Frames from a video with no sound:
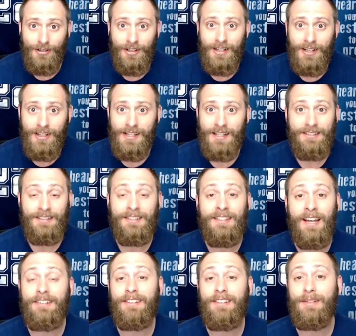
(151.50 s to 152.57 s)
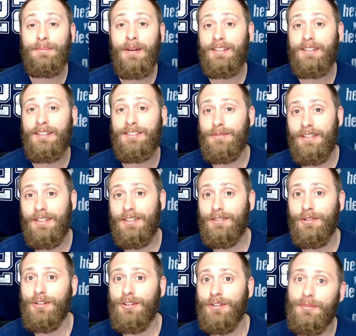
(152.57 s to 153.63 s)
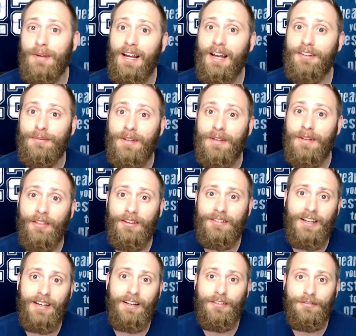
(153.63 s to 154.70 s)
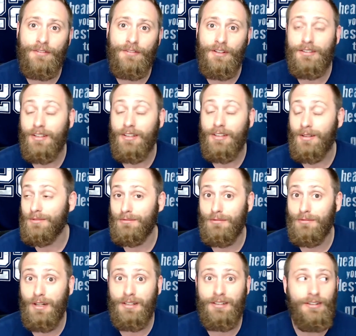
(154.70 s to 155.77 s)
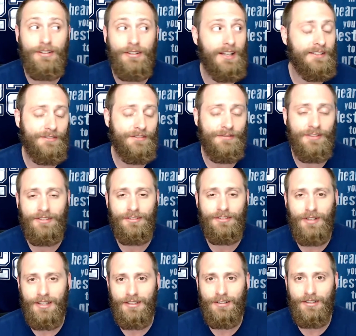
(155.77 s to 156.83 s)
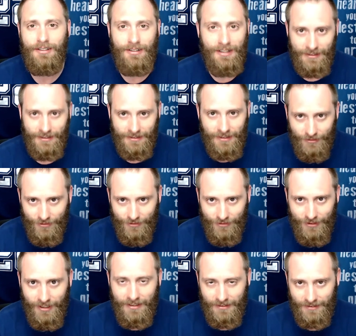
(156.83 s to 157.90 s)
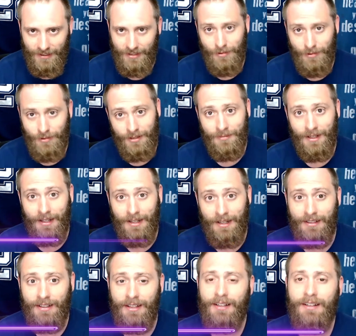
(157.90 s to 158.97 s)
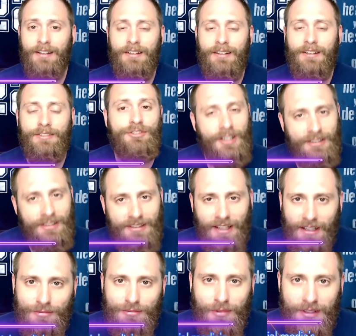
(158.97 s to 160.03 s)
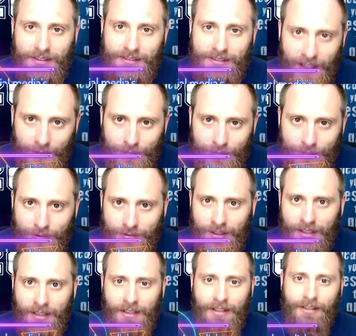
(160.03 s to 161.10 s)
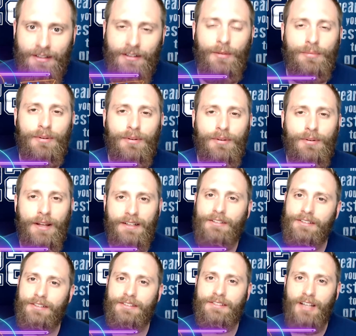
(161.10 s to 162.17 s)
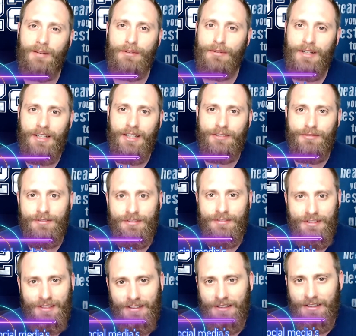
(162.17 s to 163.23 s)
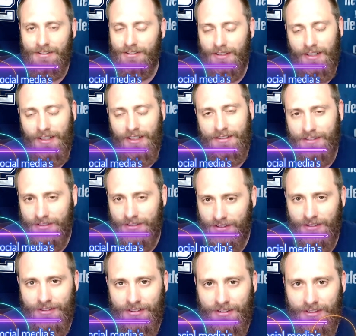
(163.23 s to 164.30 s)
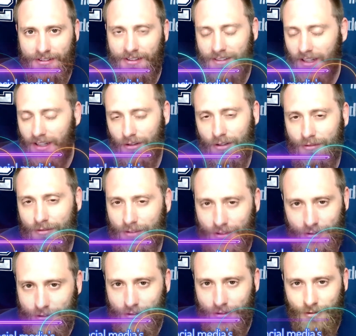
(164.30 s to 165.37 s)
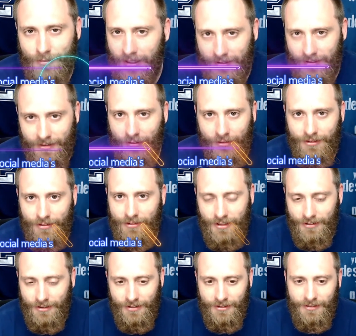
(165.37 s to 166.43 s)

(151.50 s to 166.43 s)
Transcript: it's entirely possible that a cornerback from the other side of the field comes running across the field to try to go ahead and cover that running back. Just as one example. There are plenty of little scummy ways. We've seen this. You guys can search. It's all over YouTube, man coverage glitches.